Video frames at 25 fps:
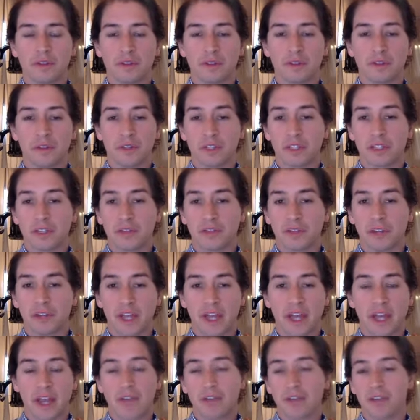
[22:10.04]
the different
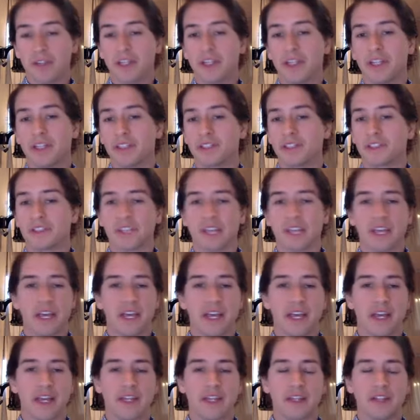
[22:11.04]
evidence
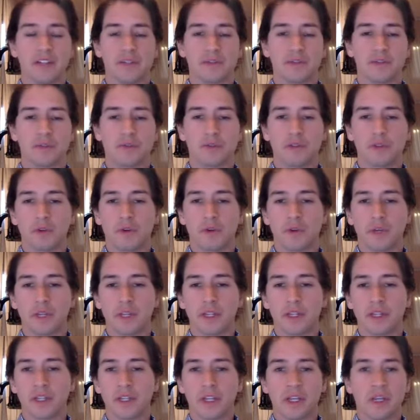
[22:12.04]
and
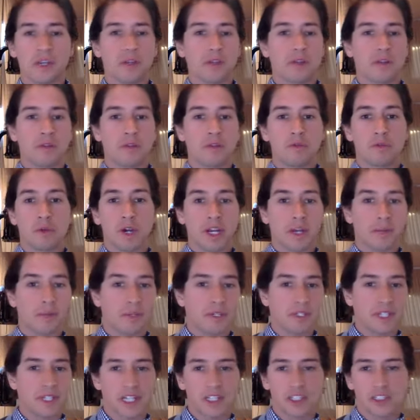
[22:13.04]
reviewing
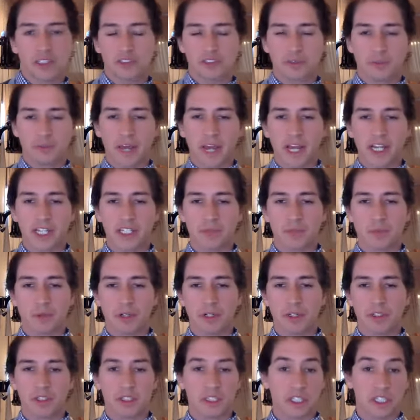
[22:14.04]
recommendations from
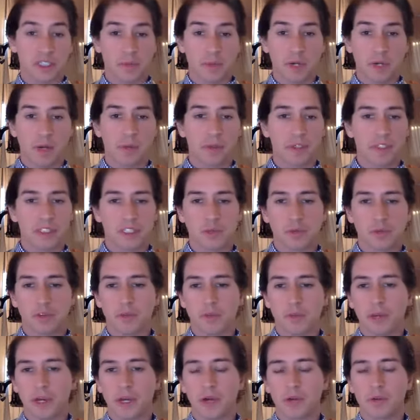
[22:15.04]
experts and experimenting with
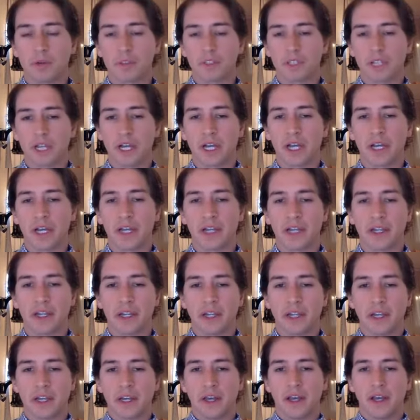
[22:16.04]
my own diet
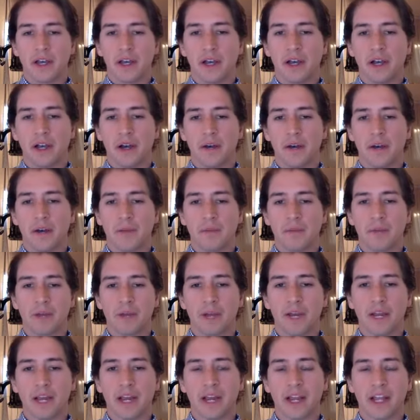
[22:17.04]
um,
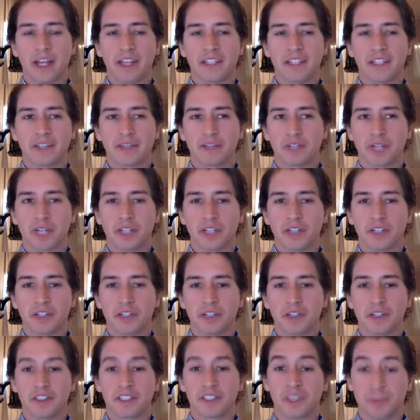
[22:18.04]
I, I guess i've tried
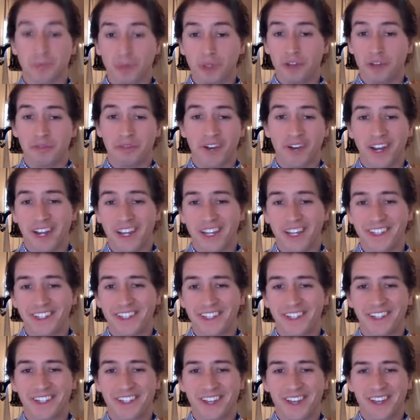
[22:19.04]
to simplify it
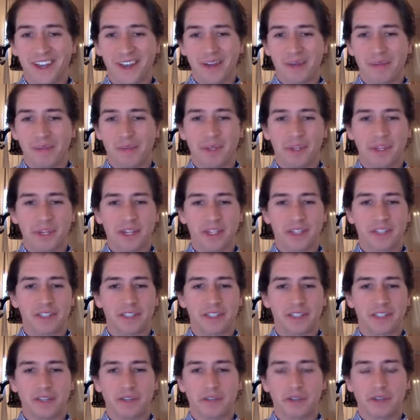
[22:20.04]
because
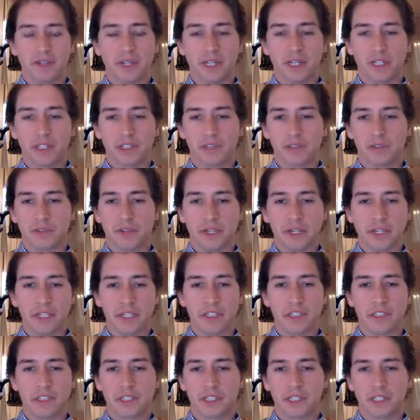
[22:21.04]
i feel like it's very
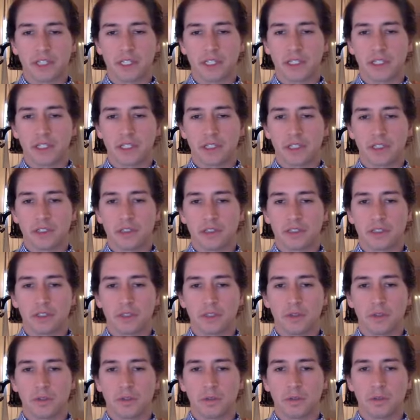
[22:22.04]
easy
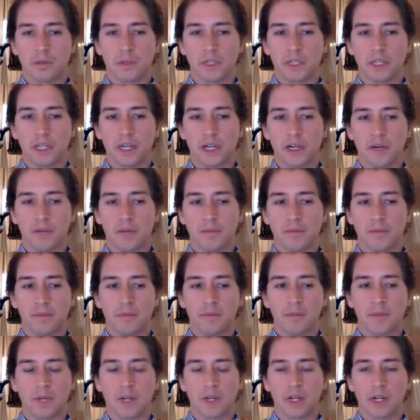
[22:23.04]
to become
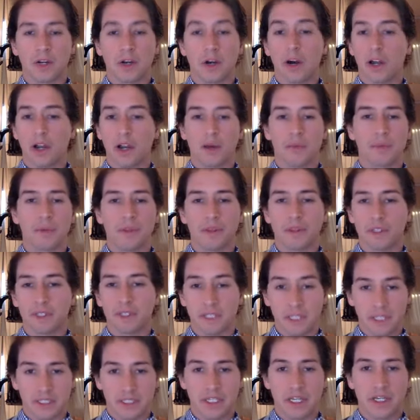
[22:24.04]
uh, caught up in the
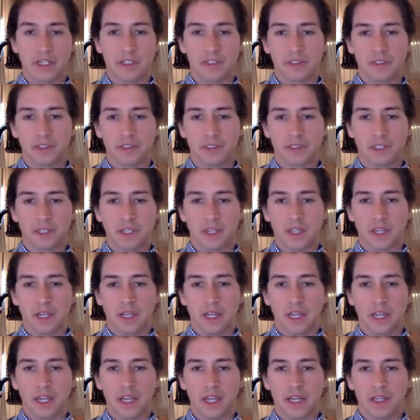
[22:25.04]
details
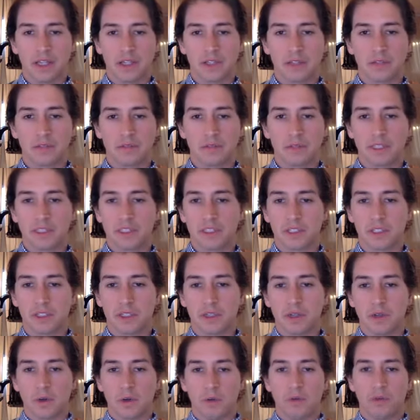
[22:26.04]
and miss
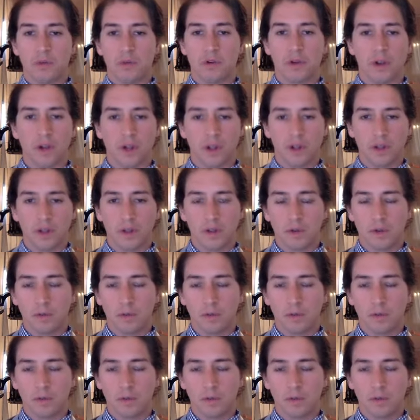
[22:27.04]
the overall